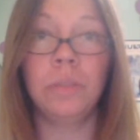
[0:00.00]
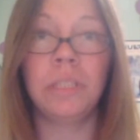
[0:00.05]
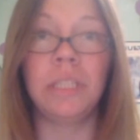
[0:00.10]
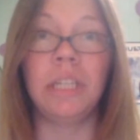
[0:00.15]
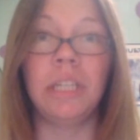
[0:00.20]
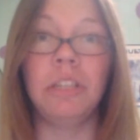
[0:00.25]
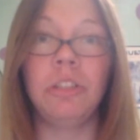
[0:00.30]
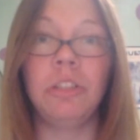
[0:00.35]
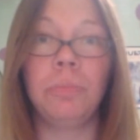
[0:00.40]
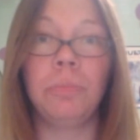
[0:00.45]
to
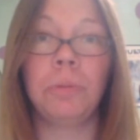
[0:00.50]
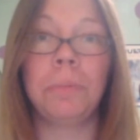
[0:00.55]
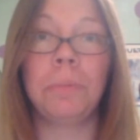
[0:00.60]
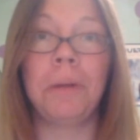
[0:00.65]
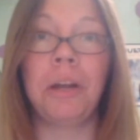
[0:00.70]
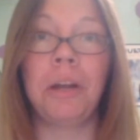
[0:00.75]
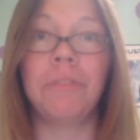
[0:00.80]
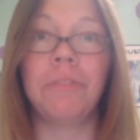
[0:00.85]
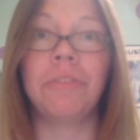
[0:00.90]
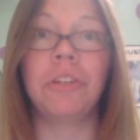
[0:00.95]
get you
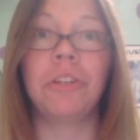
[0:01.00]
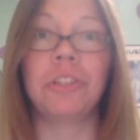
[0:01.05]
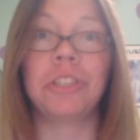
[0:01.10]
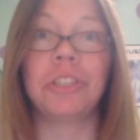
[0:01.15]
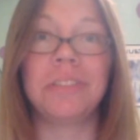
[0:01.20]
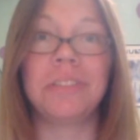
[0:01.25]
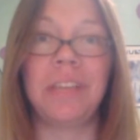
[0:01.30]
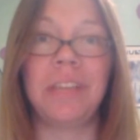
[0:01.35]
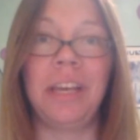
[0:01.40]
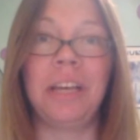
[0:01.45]
prepared for your
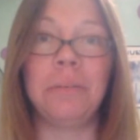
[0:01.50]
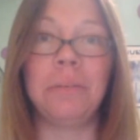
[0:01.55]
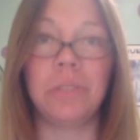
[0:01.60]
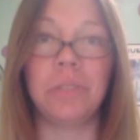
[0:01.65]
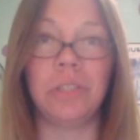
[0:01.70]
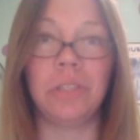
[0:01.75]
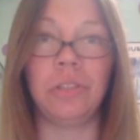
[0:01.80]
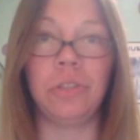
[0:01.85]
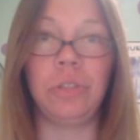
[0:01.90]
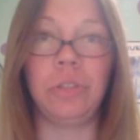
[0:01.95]

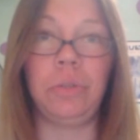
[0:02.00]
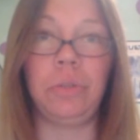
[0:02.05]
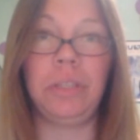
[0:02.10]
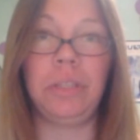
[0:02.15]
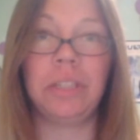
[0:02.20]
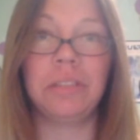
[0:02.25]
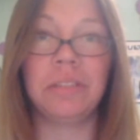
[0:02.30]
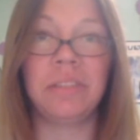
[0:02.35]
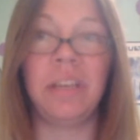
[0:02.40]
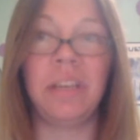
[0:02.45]
exams in 2
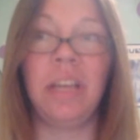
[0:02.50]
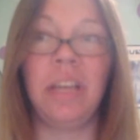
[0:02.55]
years.